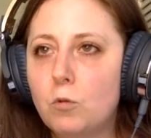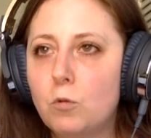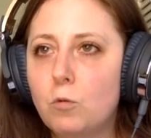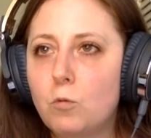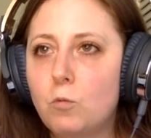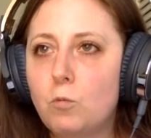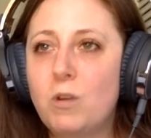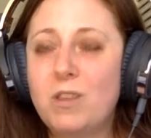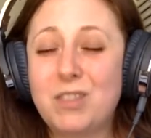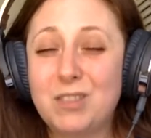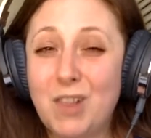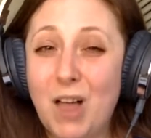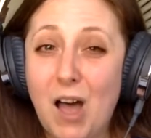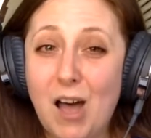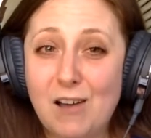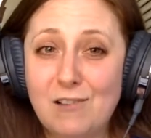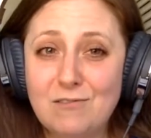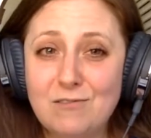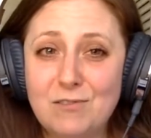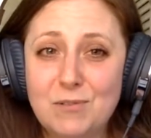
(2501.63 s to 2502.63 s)
with
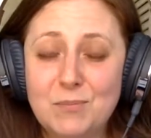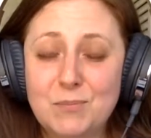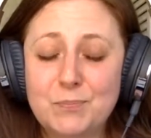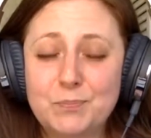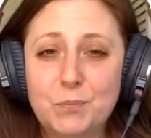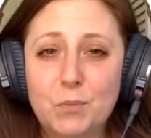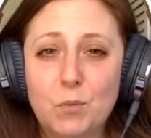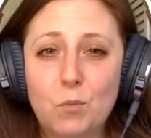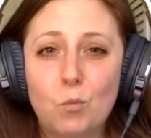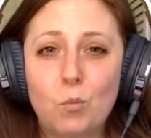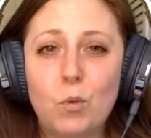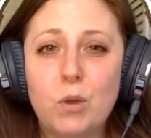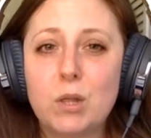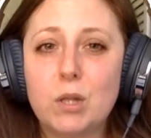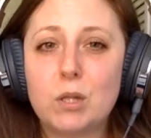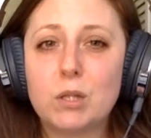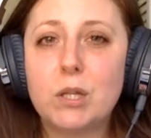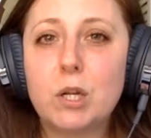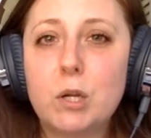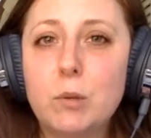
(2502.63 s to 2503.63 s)
love, with
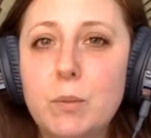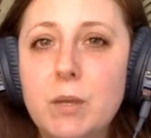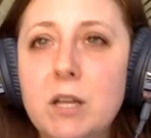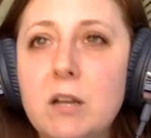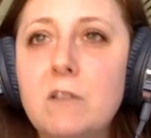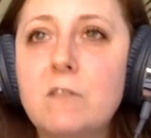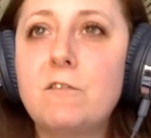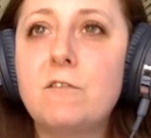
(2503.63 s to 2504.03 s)
a little bit of